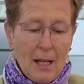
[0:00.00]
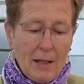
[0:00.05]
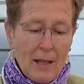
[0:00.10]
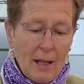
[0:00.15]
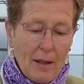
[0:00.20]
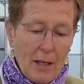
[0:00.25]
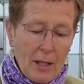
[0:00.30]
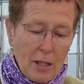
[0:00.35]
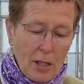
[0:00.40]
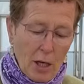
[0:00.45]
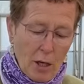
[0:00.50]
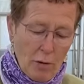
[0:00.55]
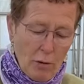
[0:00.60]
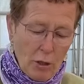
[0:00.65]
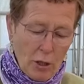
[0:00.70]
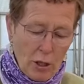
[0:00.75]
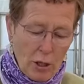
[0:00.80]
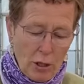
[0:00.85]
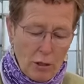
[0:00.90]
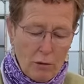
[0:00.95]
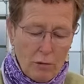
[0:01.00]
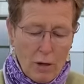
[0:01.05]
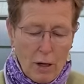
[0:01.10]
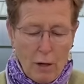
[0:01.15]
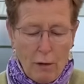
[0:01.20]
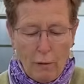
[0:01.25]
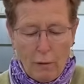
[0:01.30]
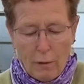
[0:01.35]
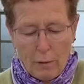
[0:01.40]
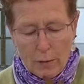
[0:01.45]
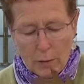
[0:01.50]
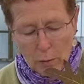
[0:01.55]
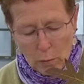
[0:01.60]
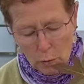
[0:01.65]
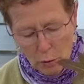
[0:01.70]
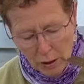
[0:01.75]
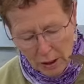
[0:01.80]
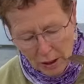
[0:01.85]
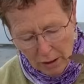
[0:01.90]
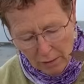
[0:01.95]
Now, they don't just grow from the
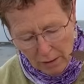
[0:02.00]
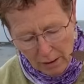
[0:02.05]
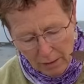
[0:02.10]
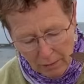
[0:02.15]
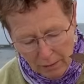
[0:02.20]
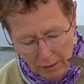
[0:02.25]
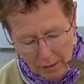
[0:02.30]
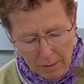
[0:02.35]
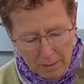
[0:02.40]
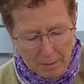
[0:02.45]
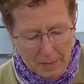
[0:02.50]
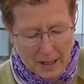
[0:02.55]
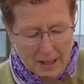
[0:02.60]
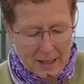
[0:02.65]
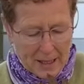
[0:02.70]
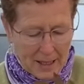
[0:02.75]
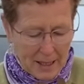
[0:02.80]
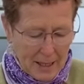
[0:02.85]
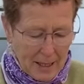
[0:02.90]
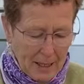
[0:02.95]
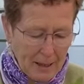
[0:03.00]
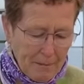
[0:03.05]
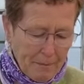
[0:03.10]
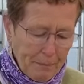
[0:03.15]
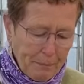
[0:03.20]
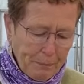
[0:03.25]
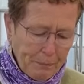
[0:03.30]
woody growth at the base here.